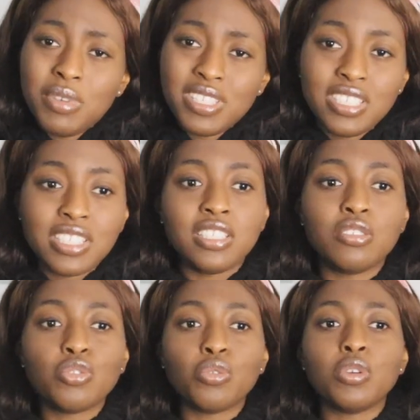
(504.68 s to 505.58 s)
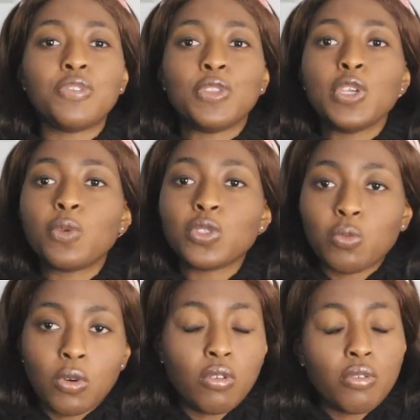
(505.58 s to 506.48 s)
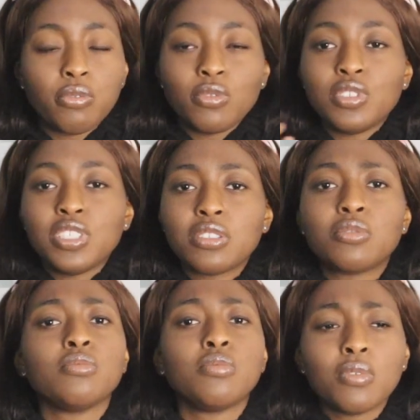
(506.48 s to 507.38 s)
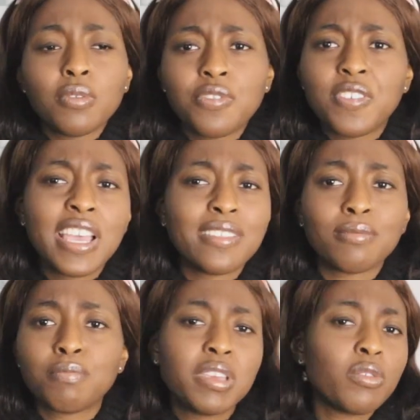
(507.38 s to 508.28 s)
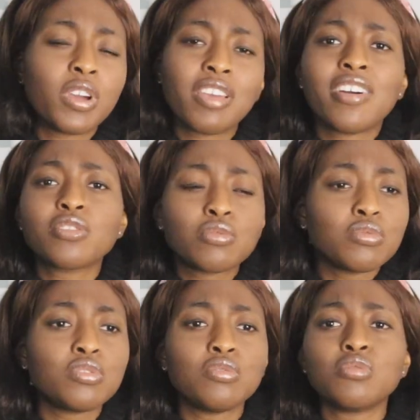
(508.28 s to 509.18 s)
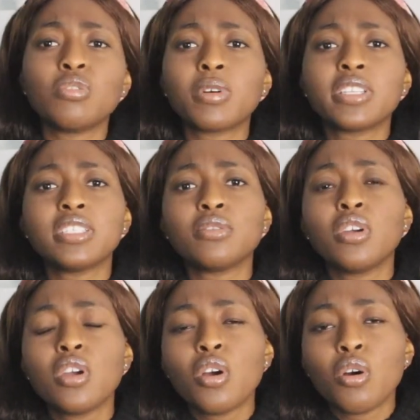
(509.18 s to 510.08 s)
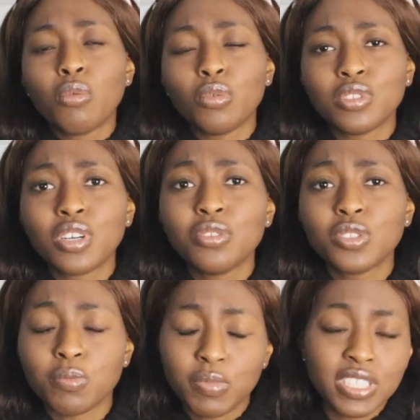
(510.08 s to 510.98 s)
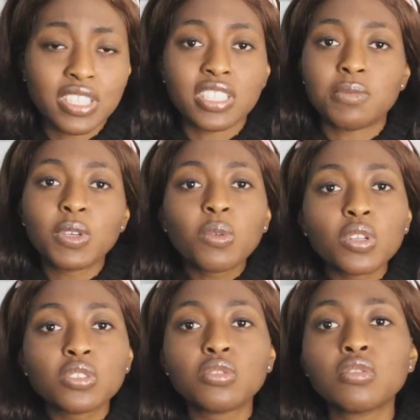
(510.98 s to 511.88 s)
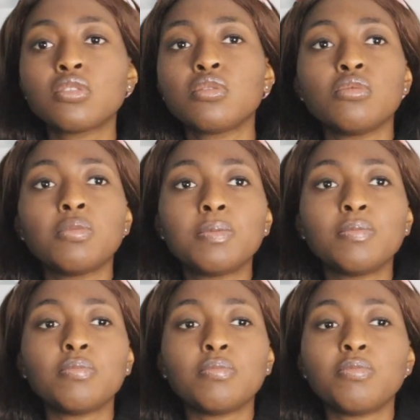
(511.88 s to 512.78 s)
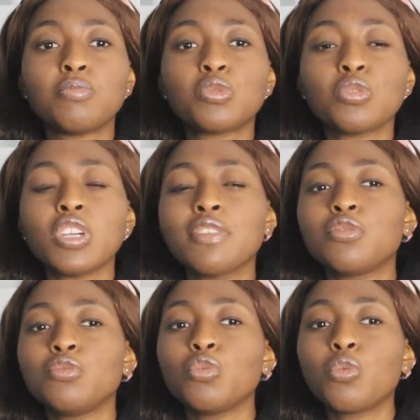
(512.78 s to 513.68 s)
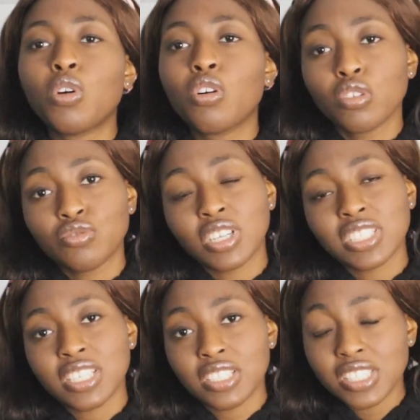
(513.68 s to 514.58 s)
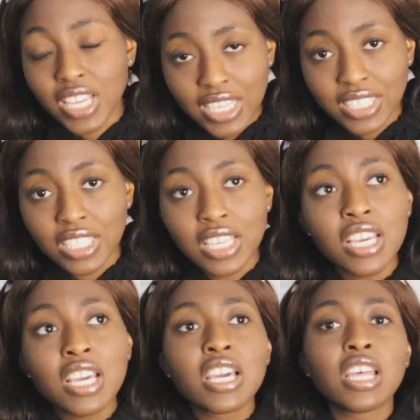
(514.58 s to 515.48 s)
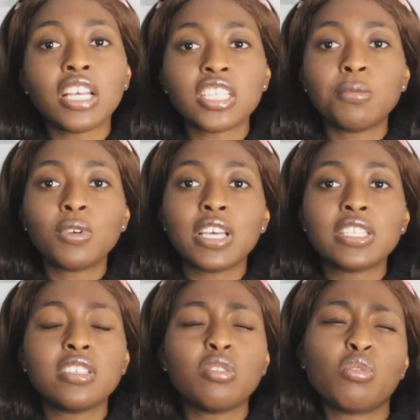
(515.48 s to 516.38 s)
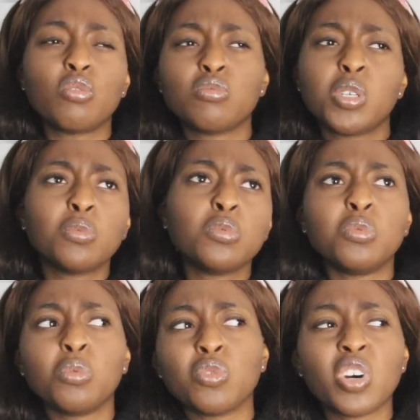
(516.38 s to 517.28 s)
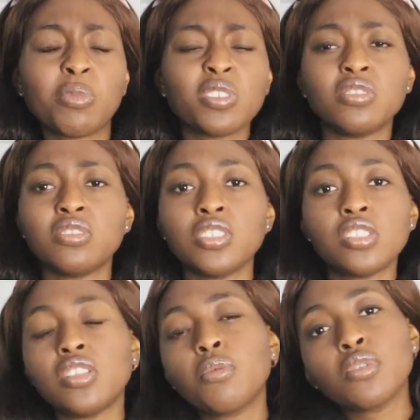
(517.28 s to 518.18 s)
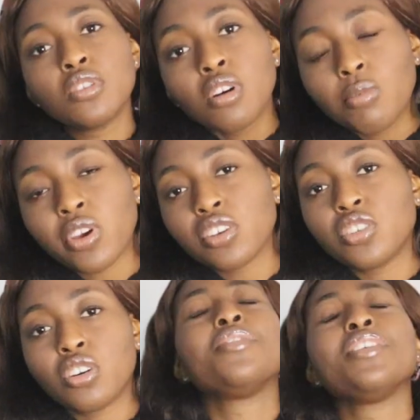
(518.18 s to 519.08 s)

basically. So if you know you want to work all through the year too, fine. Pick whatever suits you. Nobody will tell you to pick this. Pick what suits you. So you have to know what contract you're signing. Now some people can say, oh, they won't know, I'm going to do this. They would know because